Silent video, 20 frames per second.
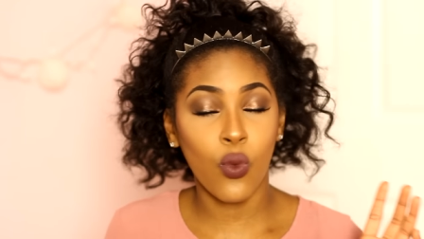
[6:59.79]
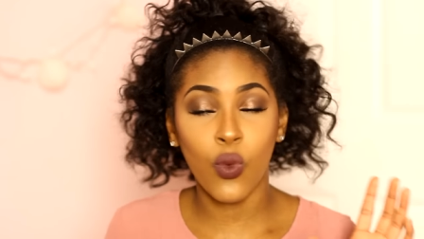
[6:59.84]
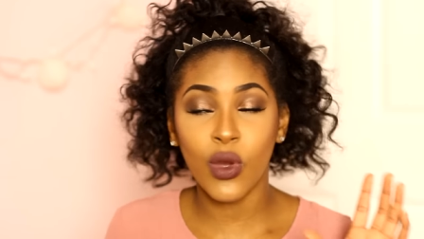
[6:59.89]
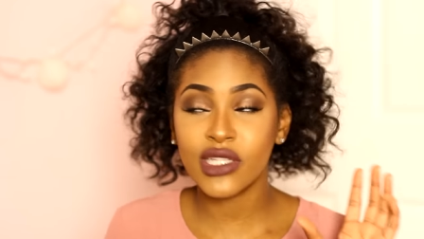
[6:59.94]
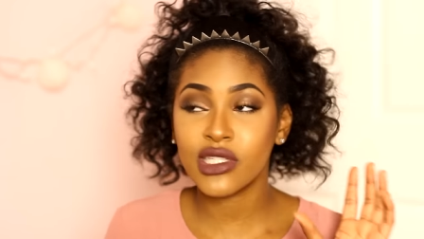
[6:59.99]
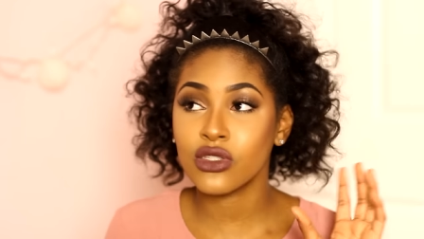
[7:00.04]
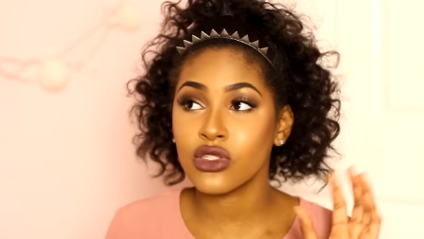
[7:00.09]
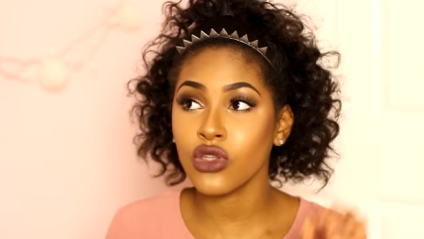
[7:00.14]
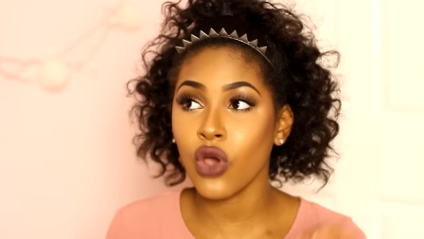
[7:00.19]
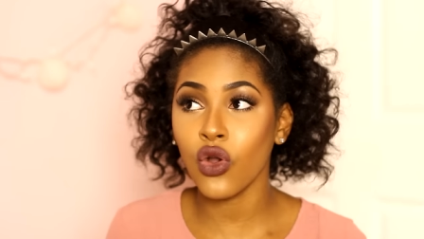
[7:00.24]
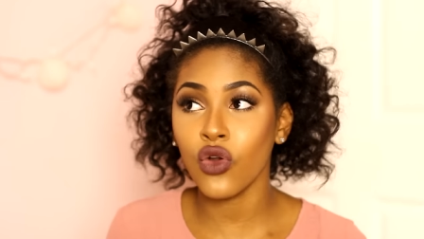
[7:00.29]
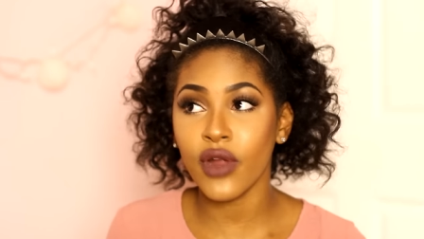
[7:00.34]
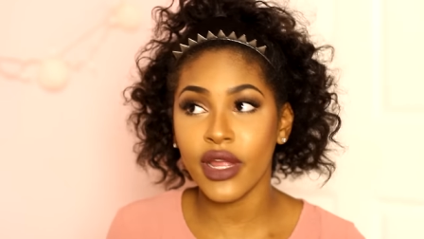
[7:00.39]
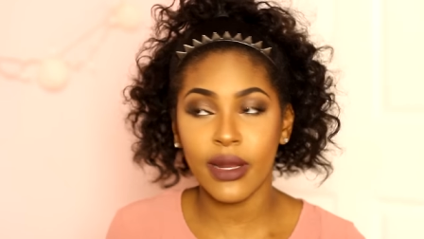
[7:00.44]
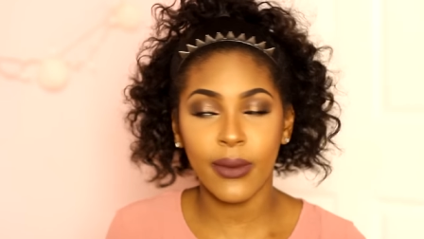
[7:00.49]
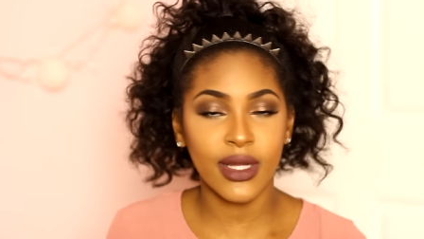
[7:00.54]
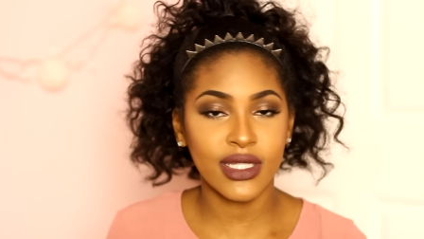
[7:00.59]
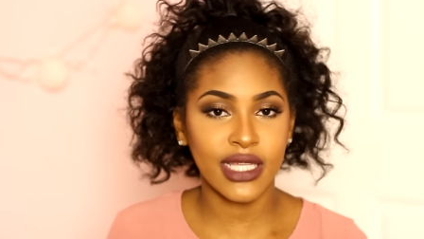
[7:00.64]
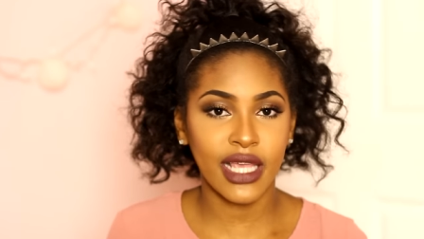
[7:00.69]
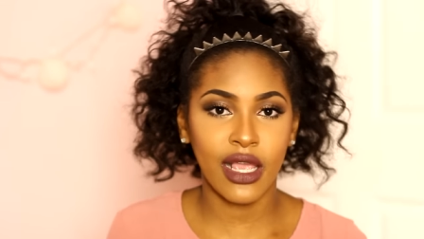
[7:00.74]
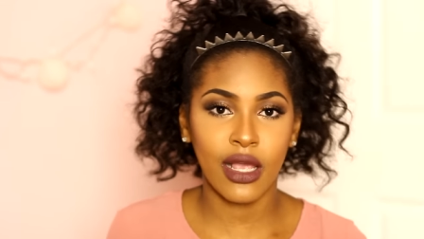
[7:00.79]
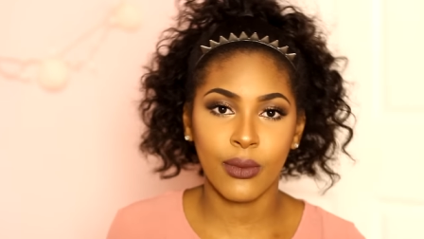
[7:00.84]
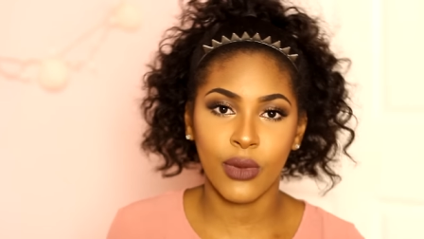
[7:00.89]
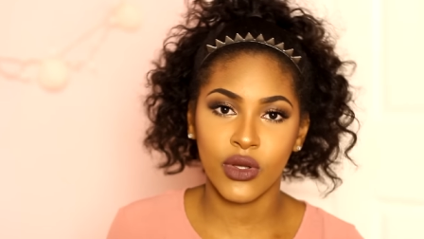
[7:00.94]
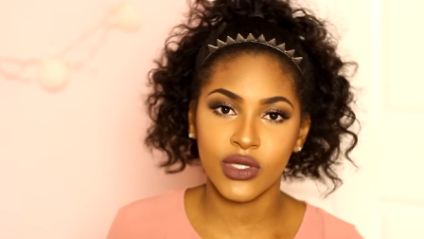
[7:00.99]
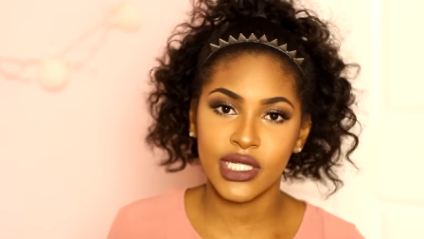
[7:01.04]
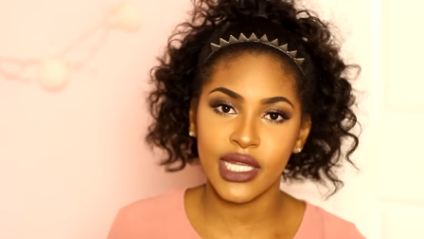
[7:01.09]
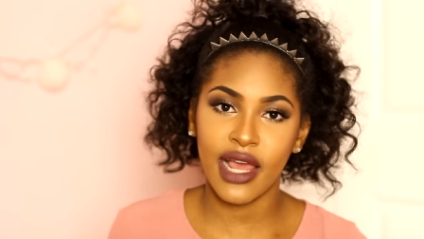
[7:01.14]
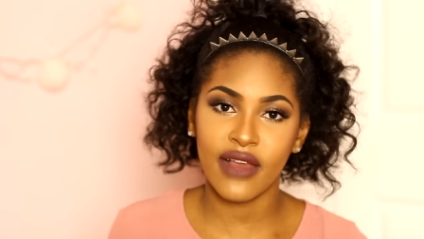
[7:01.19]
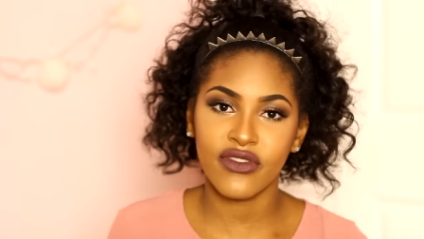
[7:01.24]
what's so great about taking
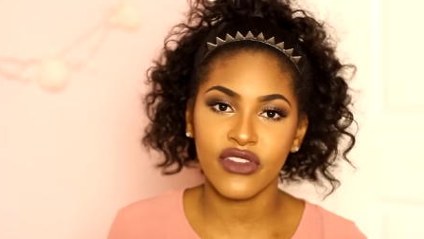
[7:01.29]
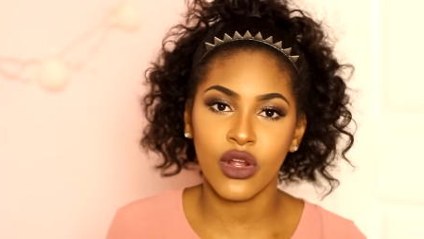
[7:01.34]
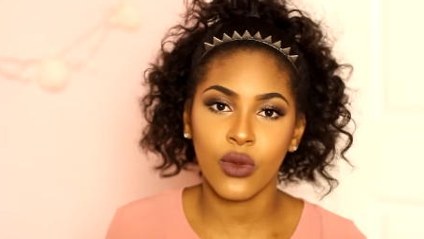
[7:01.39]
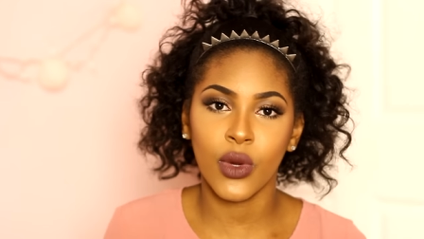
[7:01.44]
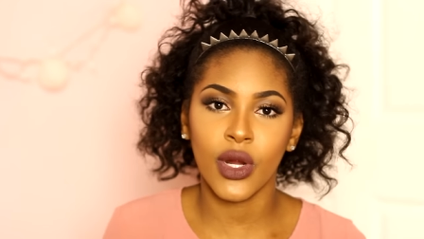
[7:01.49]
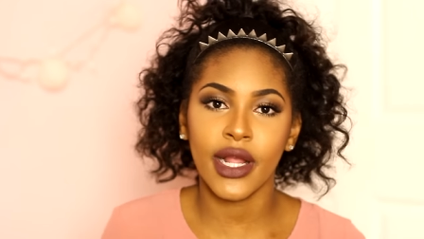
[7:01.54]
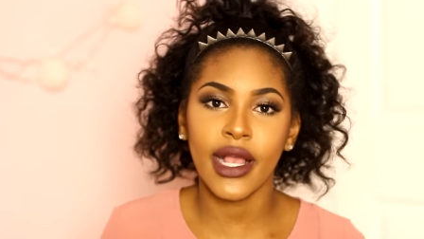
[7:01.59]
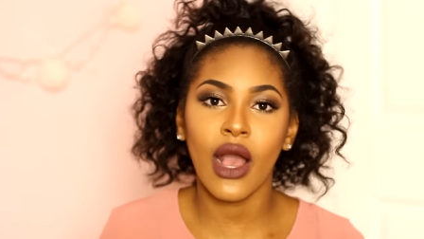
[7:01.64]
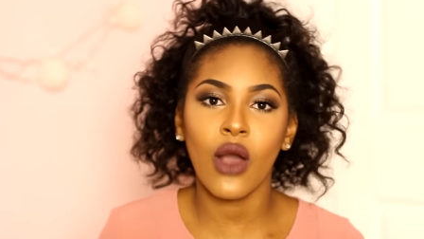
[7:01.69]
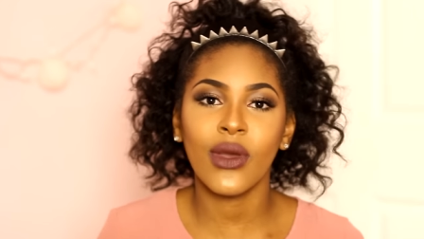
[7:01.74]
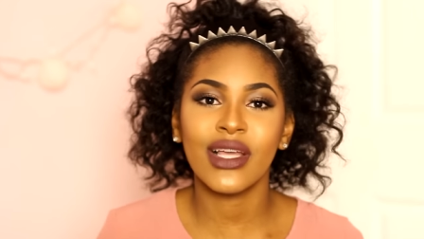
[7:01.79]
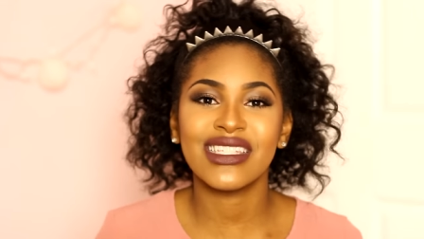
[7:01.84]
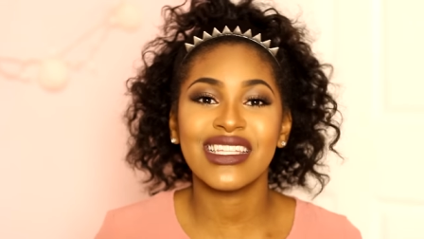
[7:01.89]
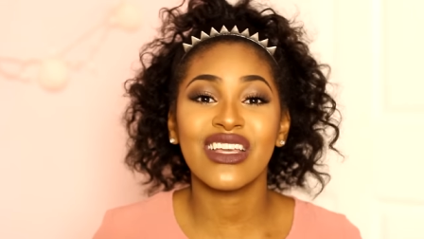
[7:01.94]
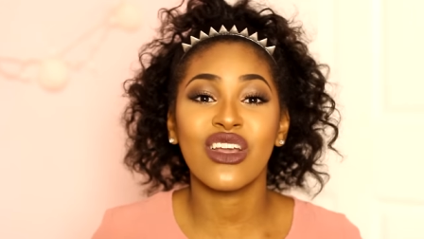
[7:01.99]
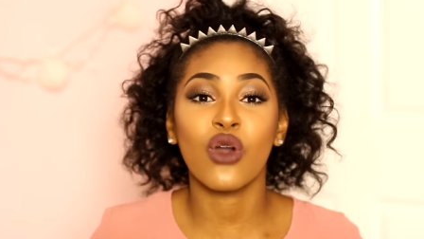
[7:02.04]
protein after a workout is